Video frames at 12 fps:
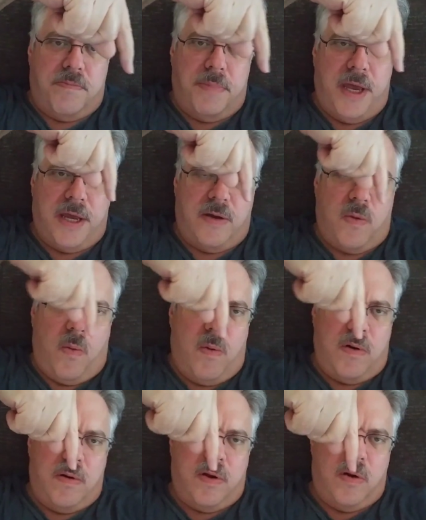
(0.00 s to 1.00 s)
big
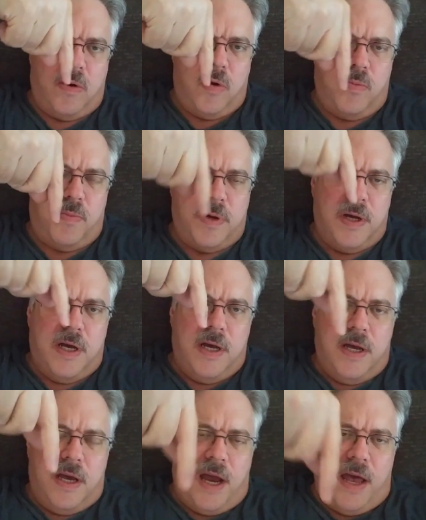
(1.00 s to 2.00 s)
corridor, loop,
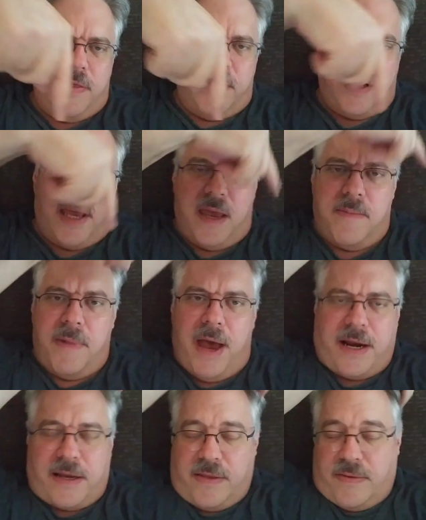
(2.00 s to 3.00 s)
and then came
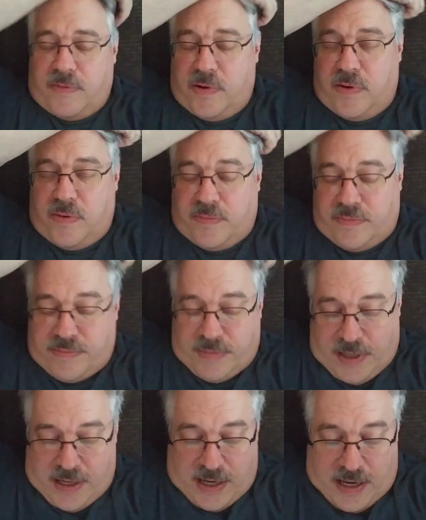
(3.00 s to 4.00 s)
back to the room.
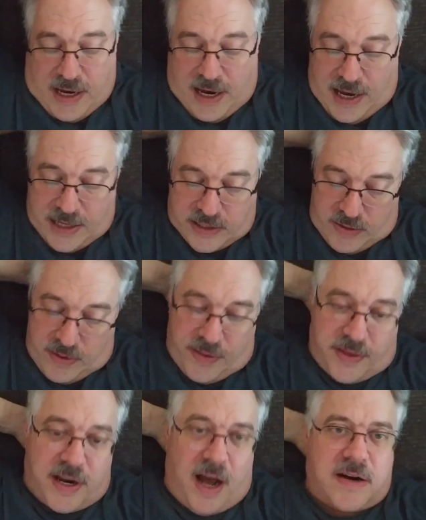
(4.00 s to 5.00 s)
And so
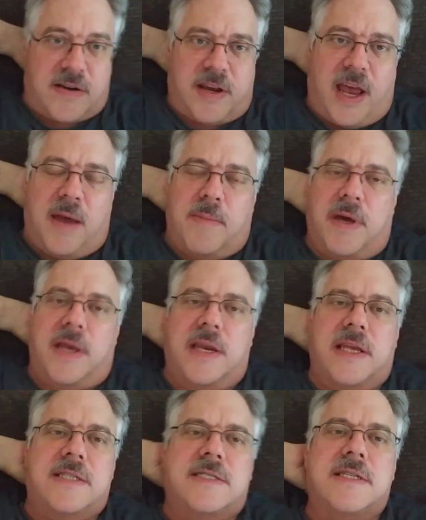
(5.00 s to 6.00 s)
then the doctor came
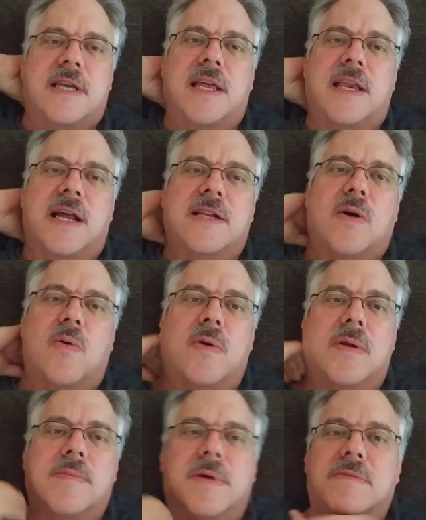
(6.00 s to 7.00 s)
in, and I
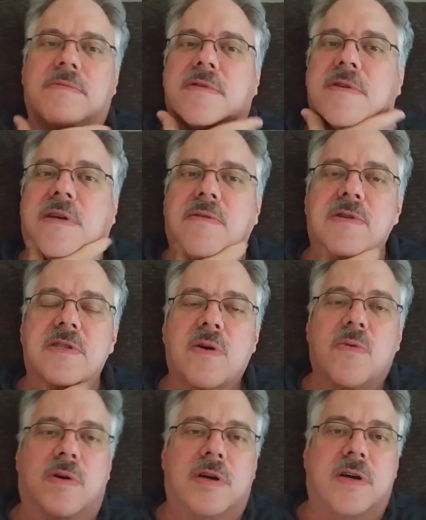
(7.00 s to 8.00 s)
told him it was
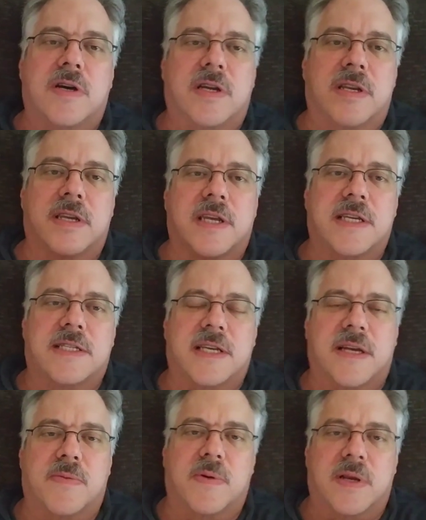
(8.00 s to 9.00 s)
going good, and he
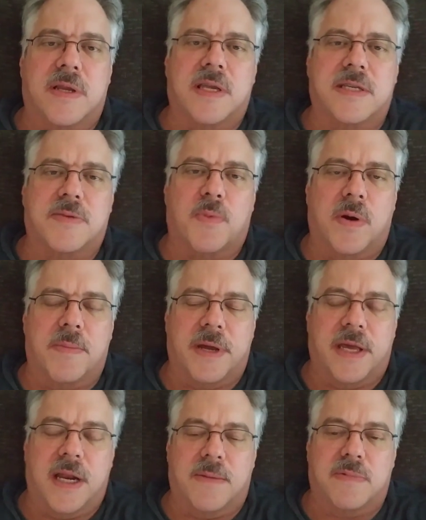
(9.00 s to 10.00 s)
said, well, he wanted me
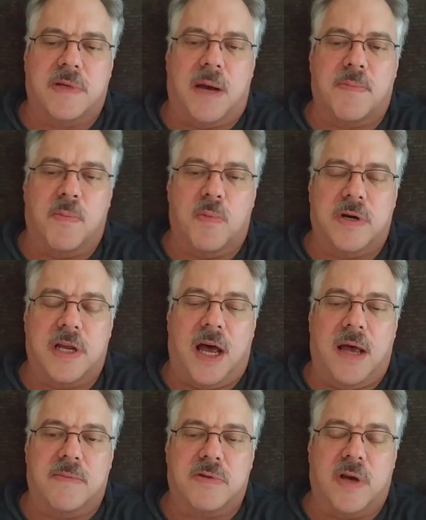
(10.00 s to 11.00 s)
to get up a couple more
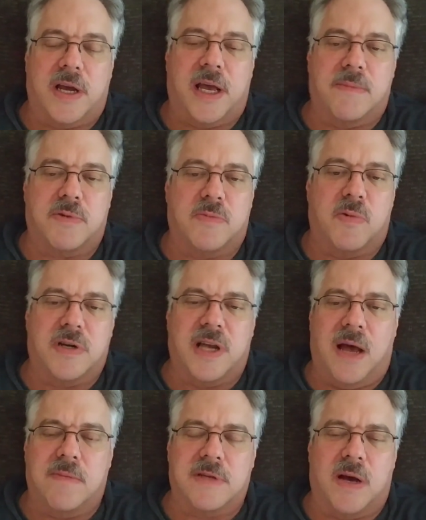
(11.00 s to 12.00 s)
times. So I got up 2 more
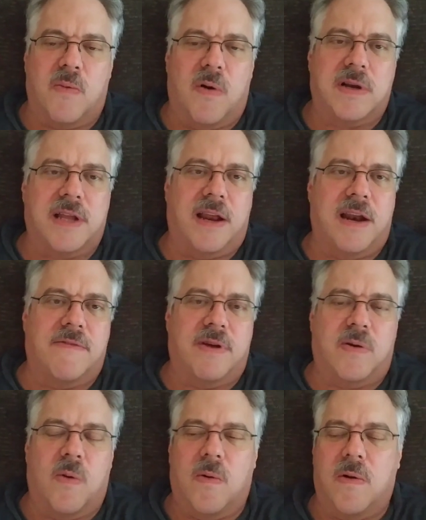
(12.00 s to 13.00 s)
times, and I walked down every
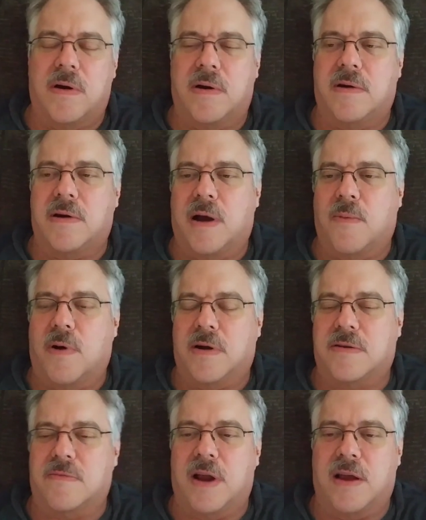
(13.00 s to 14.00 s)
corridor. I
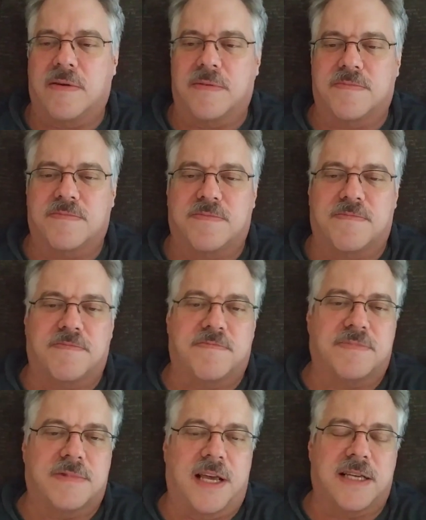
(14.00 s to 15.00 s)
walked around the
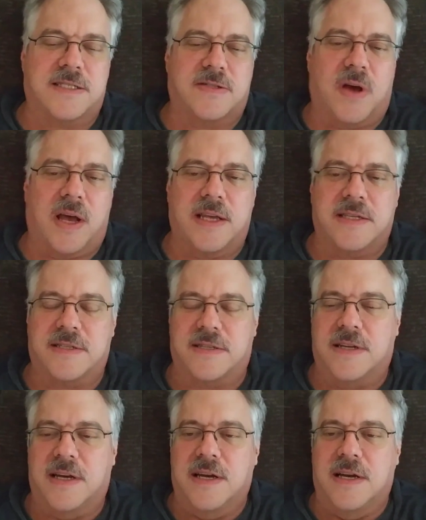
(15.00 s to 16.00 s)
desk twice, and